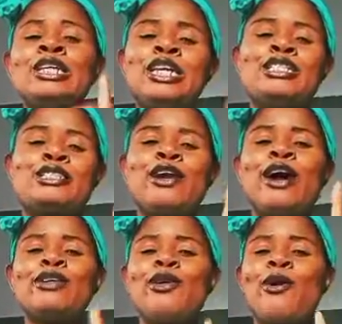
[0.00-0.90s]

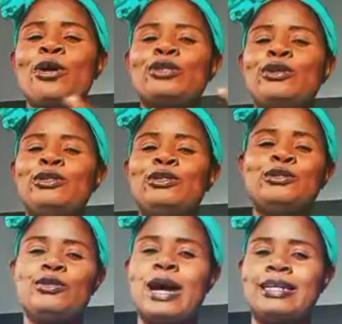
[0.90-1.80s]
Israel know what to
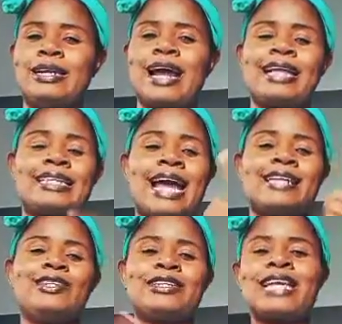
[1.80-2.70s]
do at the right
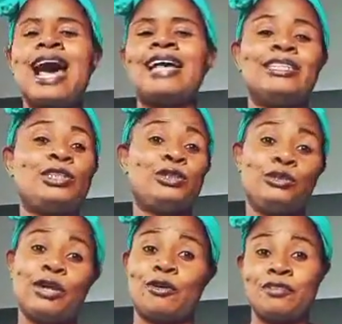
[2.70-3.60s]
time, just as the
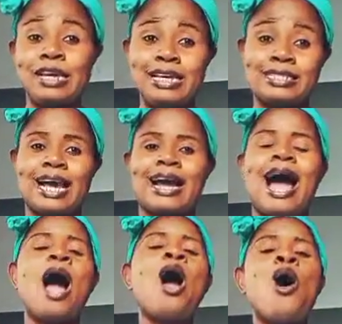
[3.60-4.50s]
children of
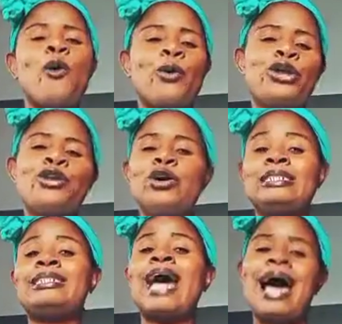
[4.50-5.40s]
Issachar, we
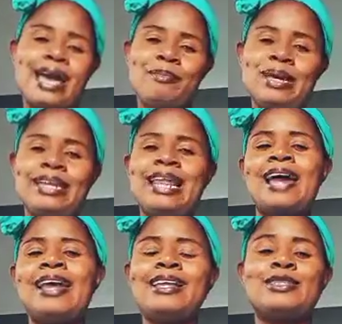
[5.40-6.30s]
know timing,
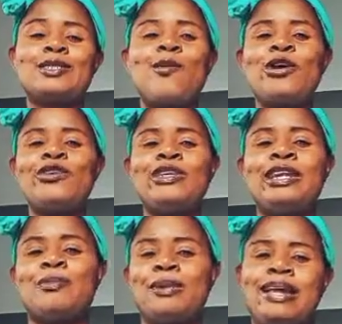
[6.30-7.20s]
and that is one
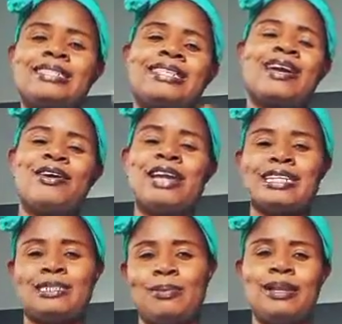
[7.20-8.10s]
unique blessing God
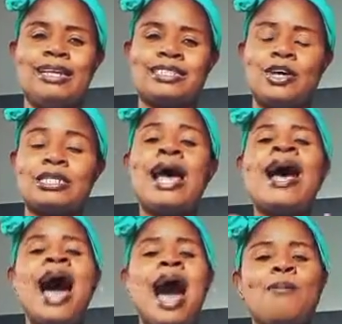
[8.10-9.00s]
has blessed us.
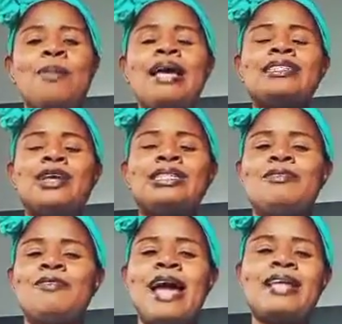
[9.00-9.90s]
And based on
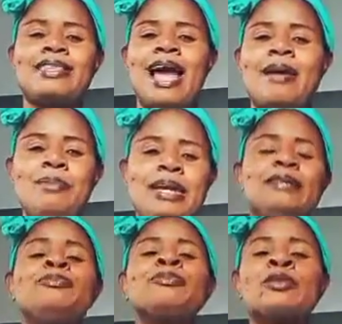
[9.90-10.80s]
divine
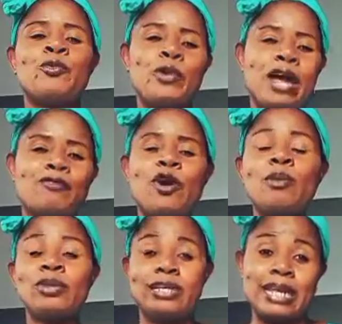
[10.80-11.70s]
timing, we have
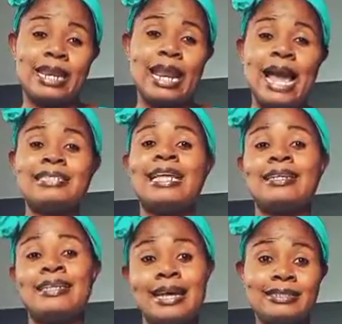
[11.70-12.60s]
come to realize
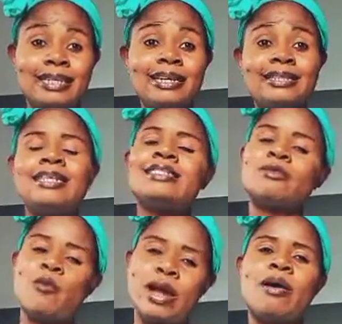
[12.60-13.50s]
that 19 is
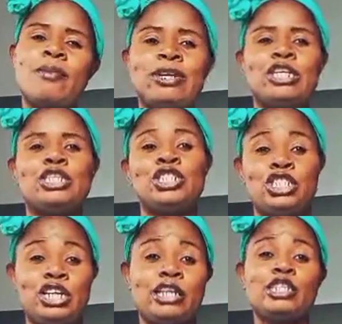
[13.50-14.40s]
when the money is
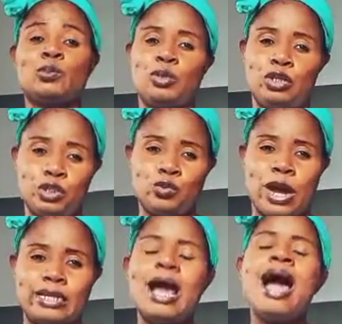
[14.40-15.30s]
shared
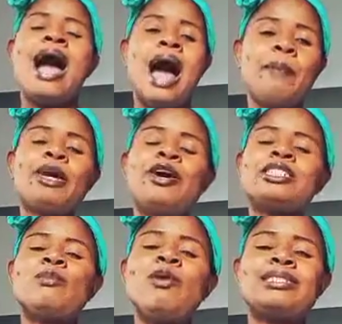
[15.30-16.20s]
spiritually. And
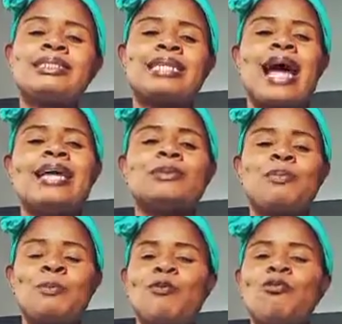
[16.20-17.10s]
because most times
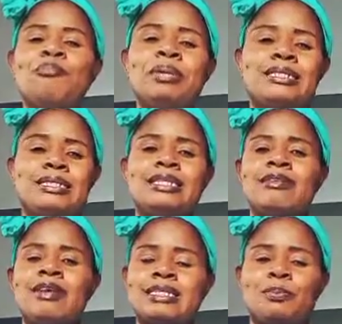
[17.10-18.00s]
people miss the
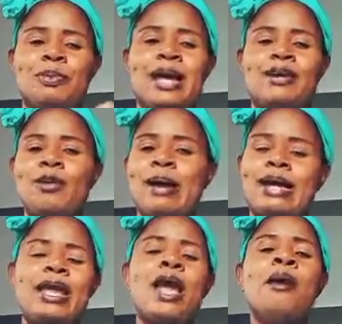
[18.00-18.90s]
recipe I
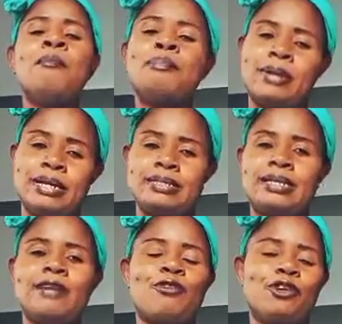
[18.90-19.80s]
normally
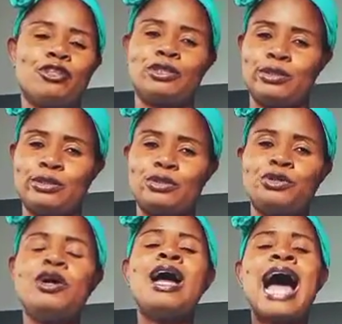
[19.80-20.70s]
present for you to
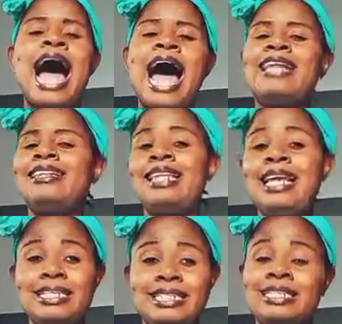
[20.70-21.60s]
do, and
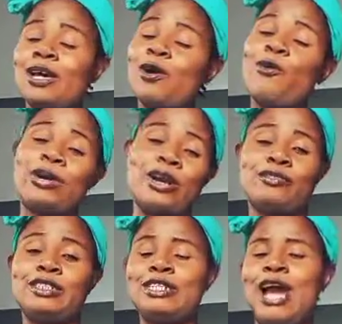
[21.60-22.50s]
this is second quarter
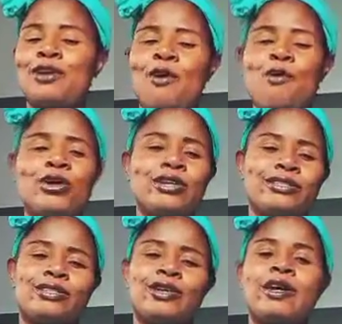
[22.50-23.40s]
of the year, I don't want
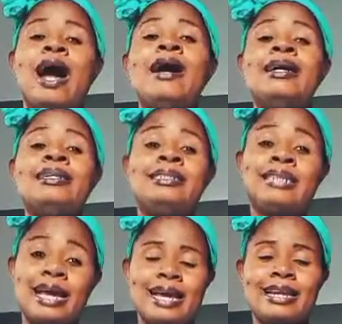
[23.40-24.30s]
us to
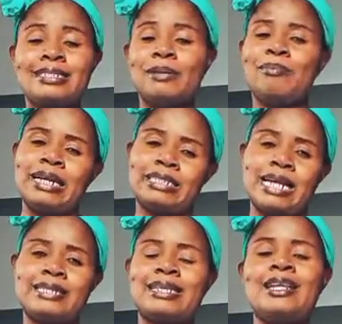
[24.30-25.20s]
take anything by
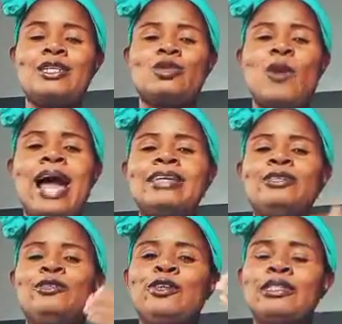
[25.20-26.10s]
chance. That is why
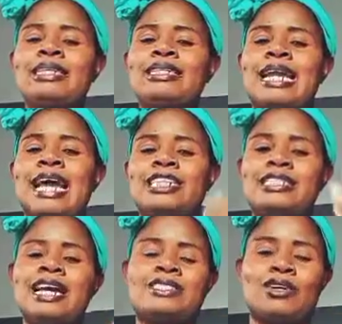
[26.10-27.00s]
you notice that I
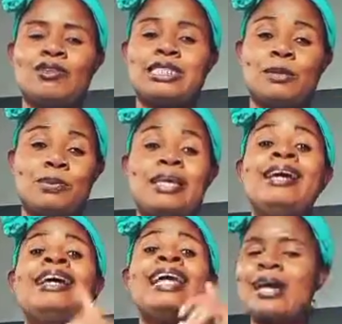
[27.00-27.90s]
share some recipe
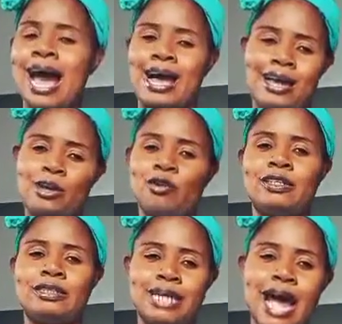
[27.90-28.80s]
ahead of
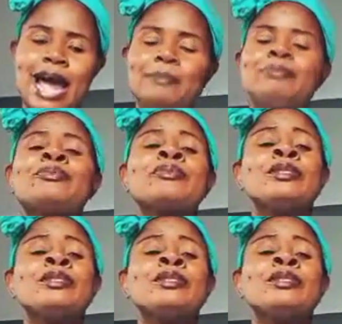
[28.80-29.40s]
the time.